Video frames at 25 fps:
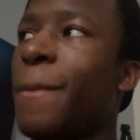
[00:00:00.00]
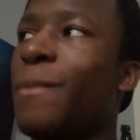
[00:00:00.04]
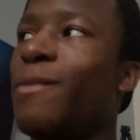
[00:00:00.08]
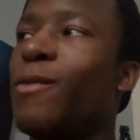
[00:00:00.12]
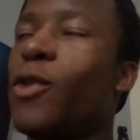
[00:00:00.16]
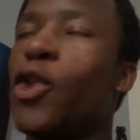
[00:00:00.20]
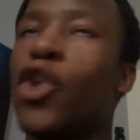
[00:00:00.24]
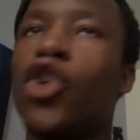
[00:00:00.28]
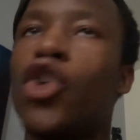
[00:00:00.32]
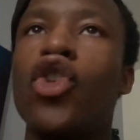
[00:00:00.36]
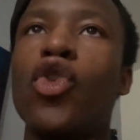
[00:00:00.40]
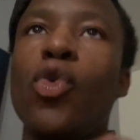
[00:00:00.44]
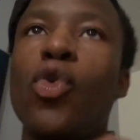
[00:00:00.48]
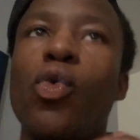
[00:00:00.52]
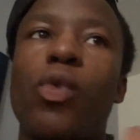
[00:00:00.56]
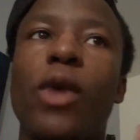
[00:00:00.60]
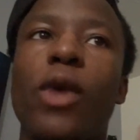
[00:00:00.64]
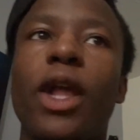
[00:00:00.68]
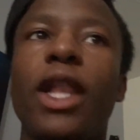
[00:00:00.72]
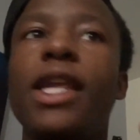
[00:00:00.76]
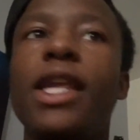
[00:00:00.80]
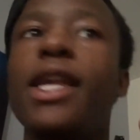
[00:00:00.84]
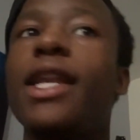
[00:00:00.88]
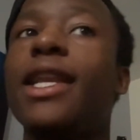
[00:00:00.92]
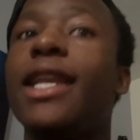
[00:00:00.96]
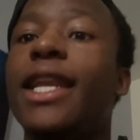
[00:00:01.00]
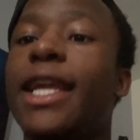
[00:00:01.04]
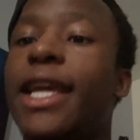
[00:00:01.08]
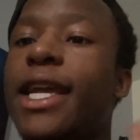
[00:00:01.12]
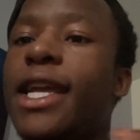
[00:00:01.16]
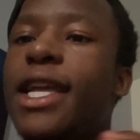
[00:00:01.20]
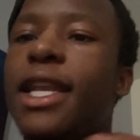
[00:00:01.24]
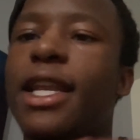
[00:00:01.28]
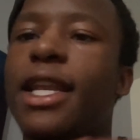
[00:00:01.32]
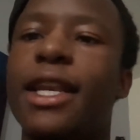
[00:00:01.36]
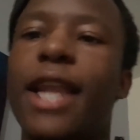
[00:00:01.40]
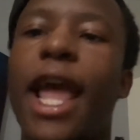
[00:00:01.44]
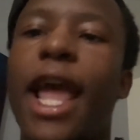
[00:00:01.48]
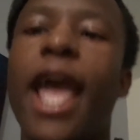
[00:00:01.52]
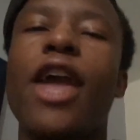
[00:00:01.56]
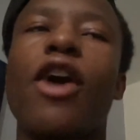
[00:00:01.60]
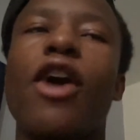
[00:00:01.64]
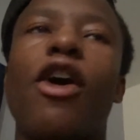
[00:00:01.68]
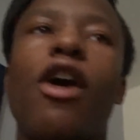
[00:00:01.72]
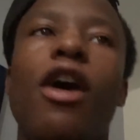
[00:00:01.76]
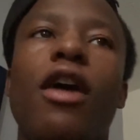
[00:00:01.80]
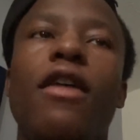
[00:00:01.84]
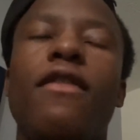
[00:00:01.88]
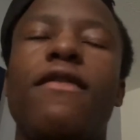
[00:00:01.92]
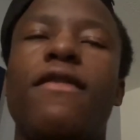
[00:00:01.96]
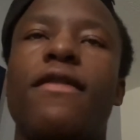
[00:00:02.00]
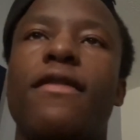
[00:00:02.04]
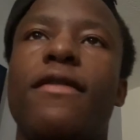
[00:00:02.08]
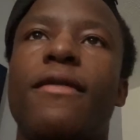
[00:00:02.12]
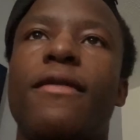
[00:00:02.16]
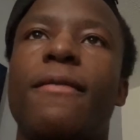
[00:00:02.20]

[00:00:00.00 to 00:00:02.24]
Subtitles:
Do you really need a day off?